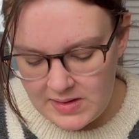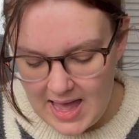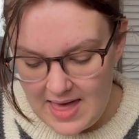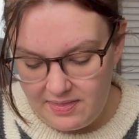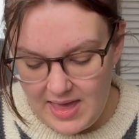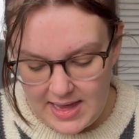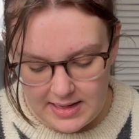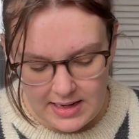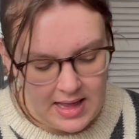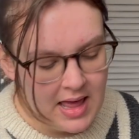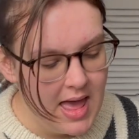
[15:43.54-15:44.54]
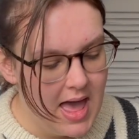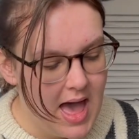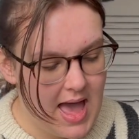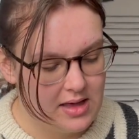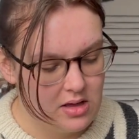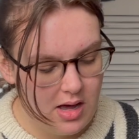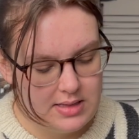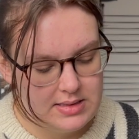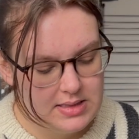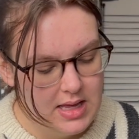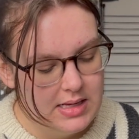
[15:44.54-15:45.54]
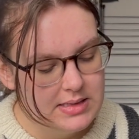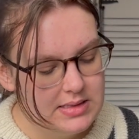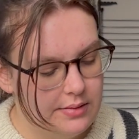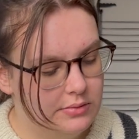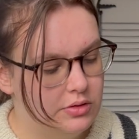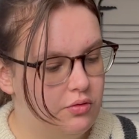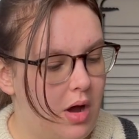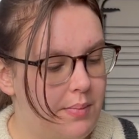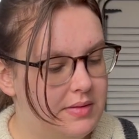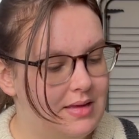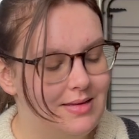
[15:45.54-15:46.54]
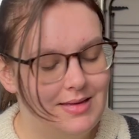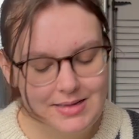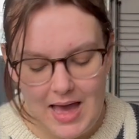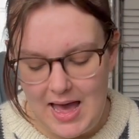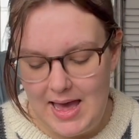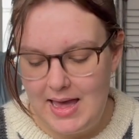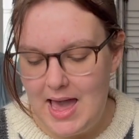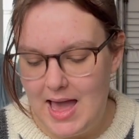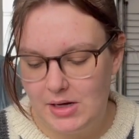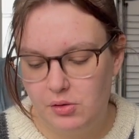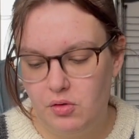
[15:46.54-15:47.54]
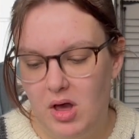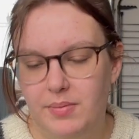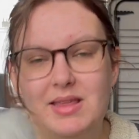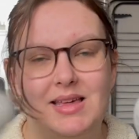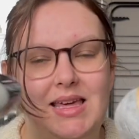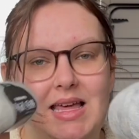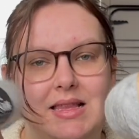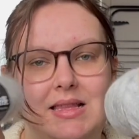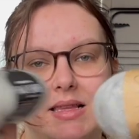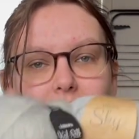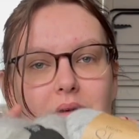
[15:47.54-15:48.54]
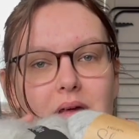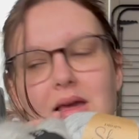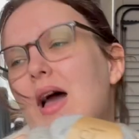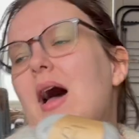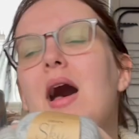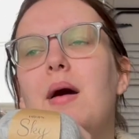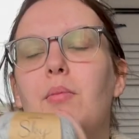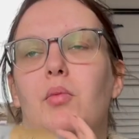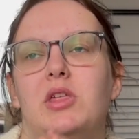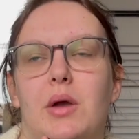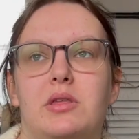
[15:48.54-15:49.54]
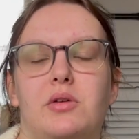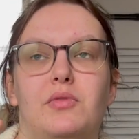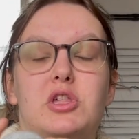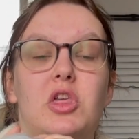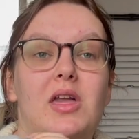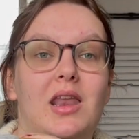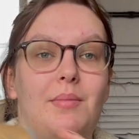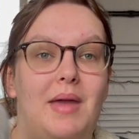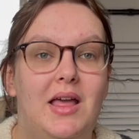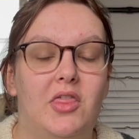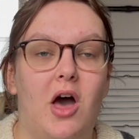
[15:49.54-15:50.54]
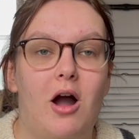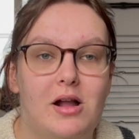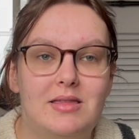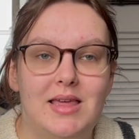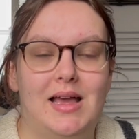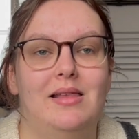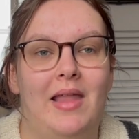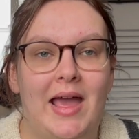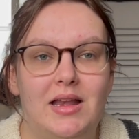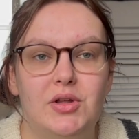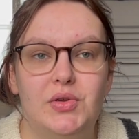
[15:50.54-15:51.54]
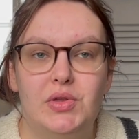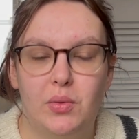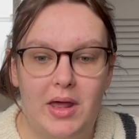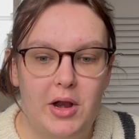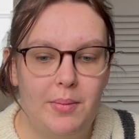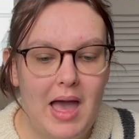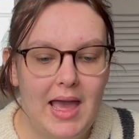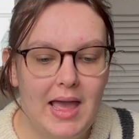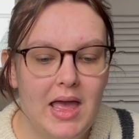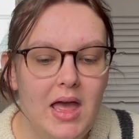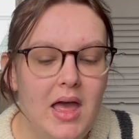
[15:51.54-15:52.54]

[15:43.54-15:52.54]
And then I got some drops Sky and drops Kid Silk, which I was originally going to make the Arctic Light sweater by,